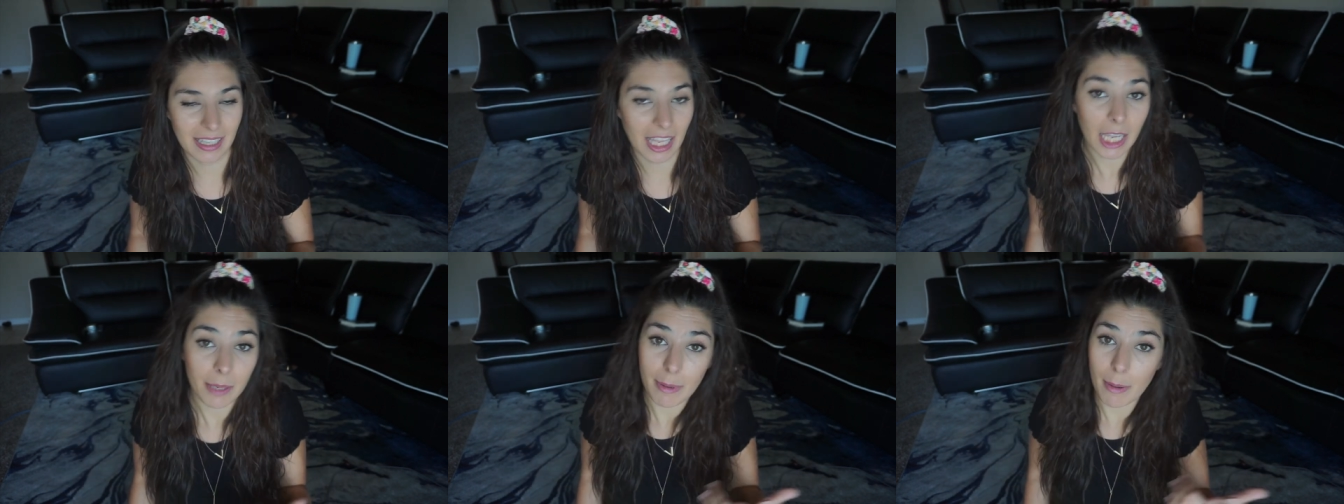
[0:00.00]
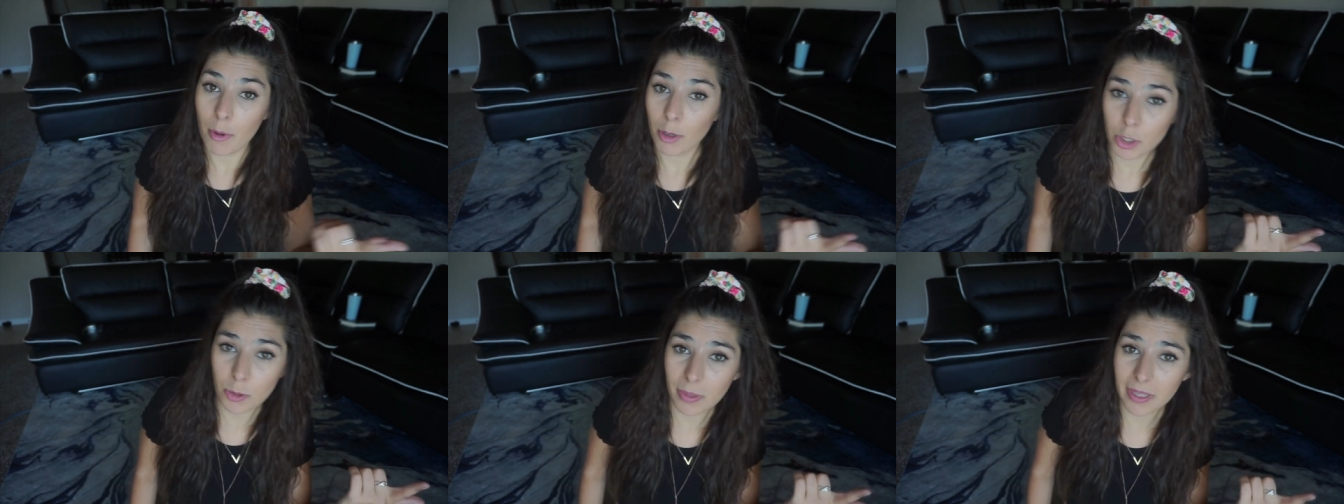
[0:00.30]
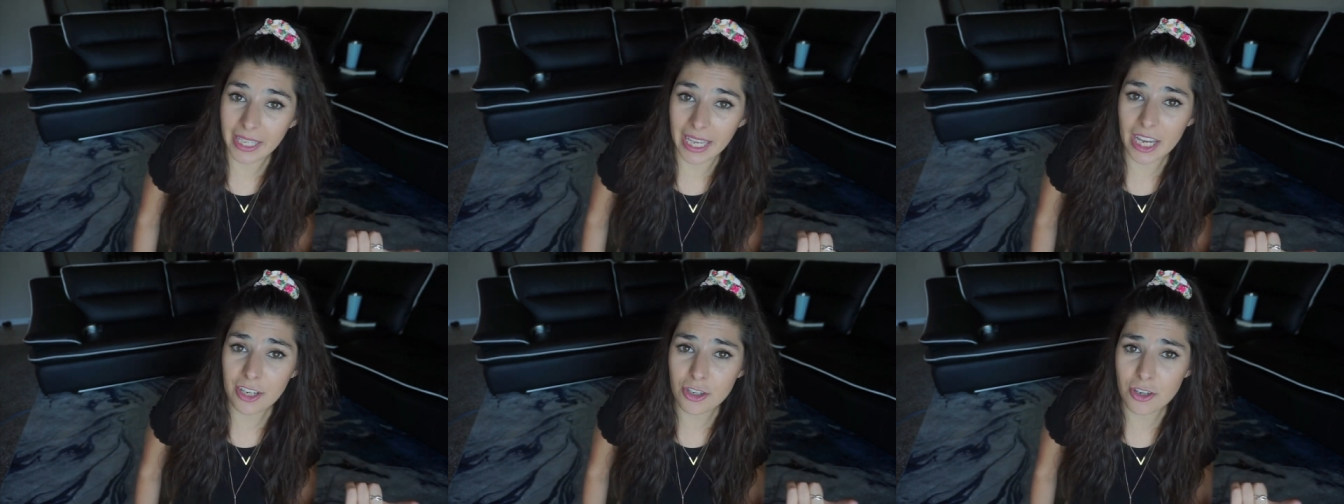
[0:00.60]
like my
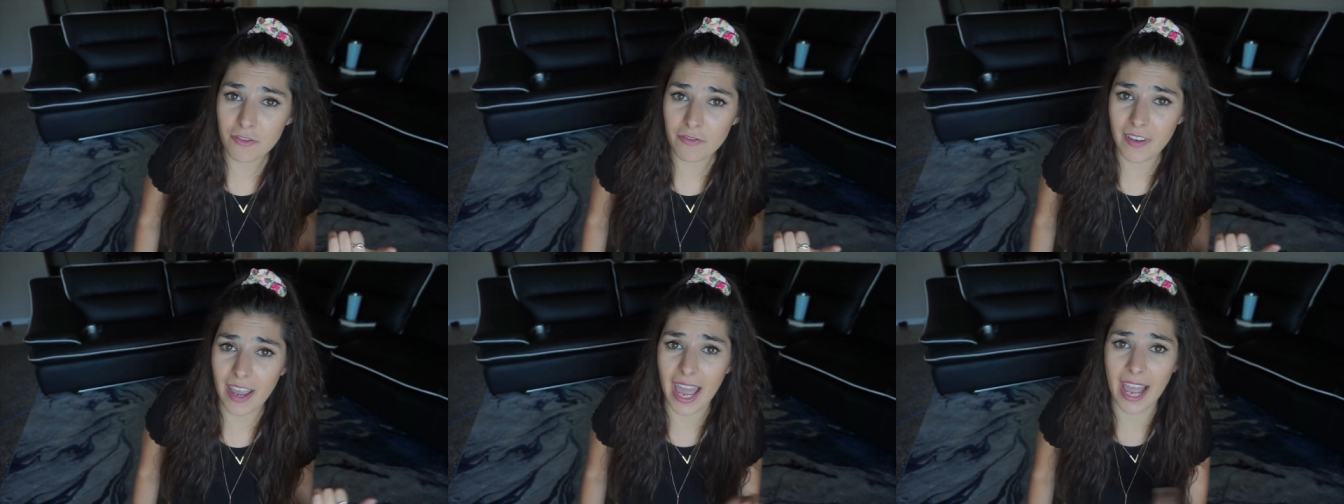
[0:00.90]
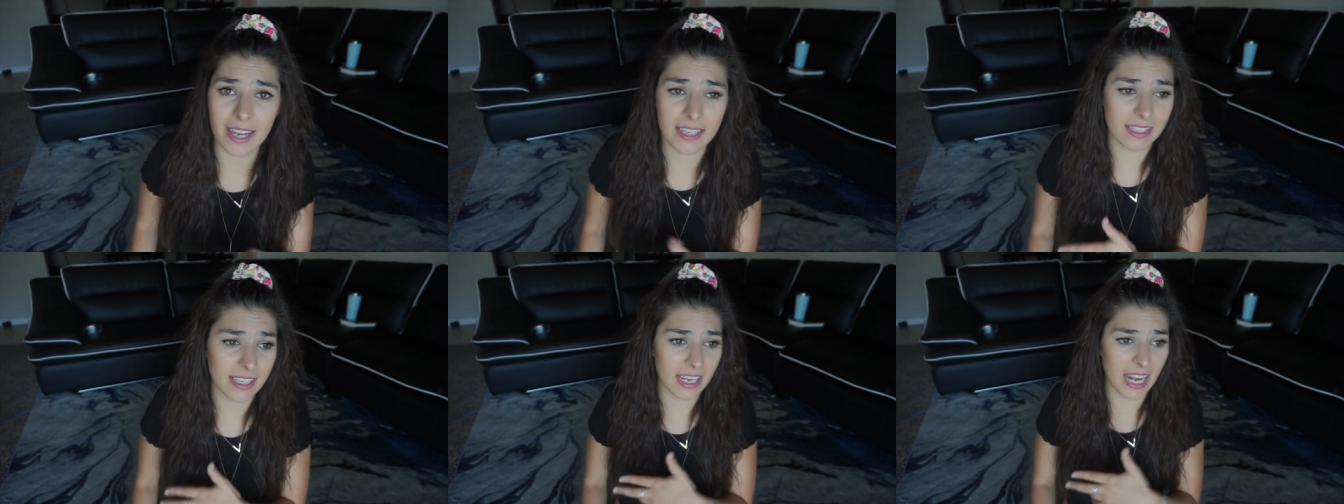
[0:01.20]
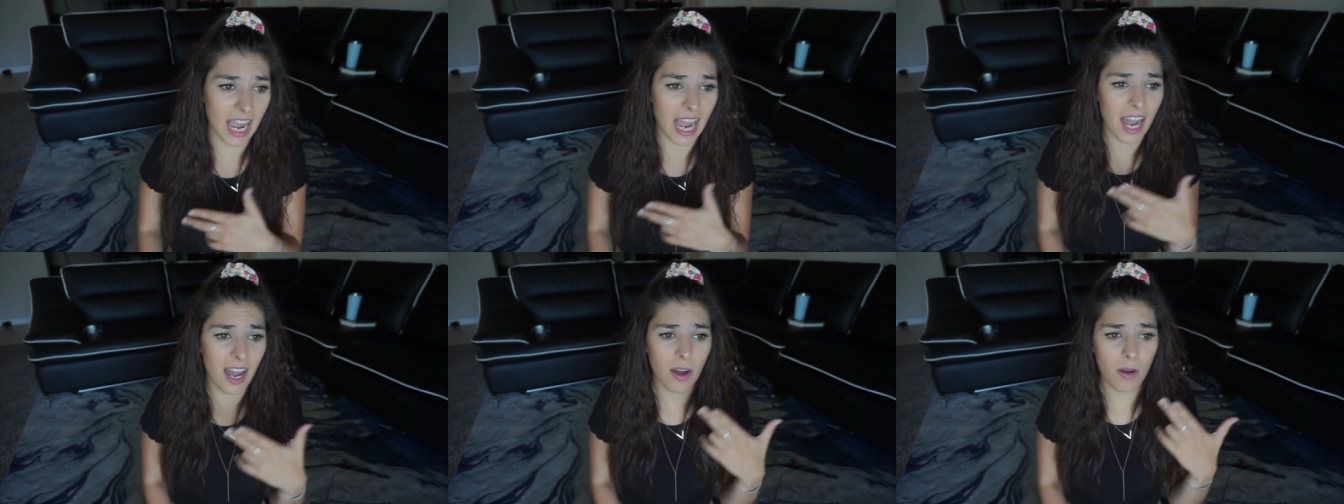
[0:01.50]
multiplication facts and
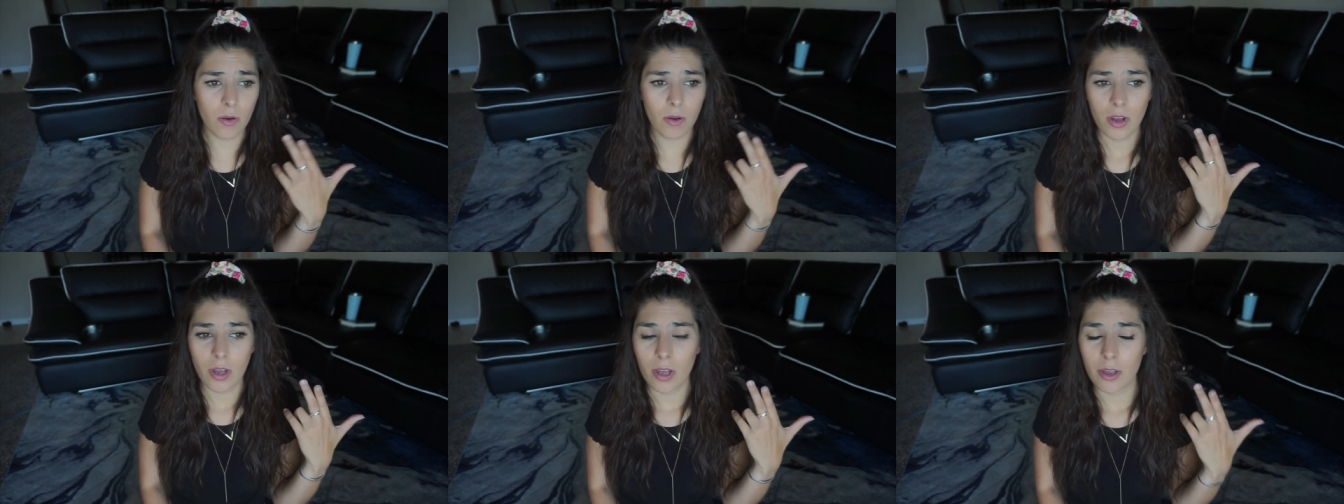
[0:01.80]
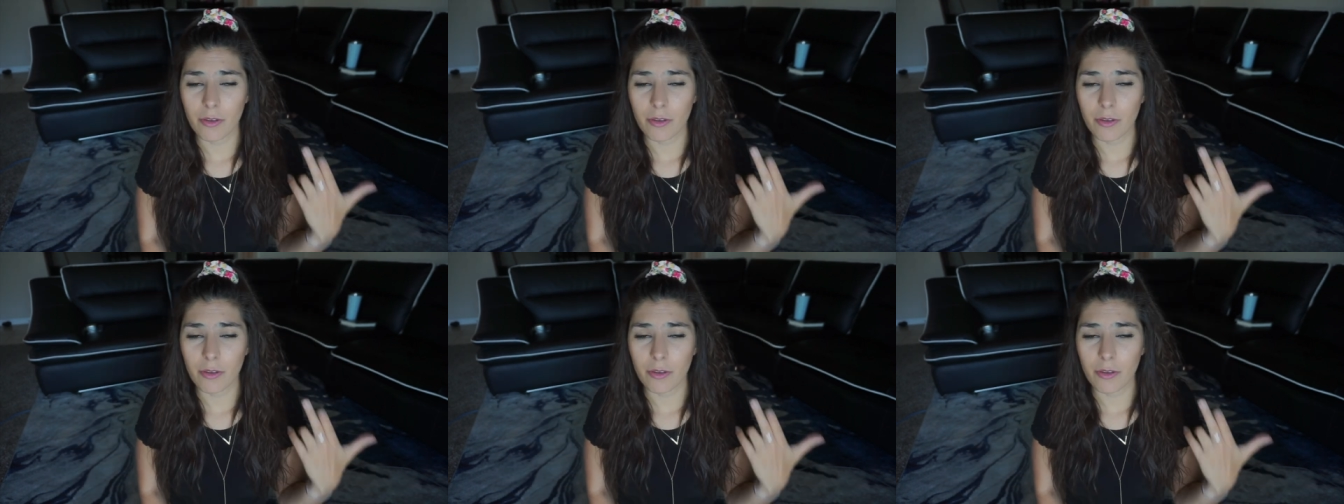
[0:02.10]
how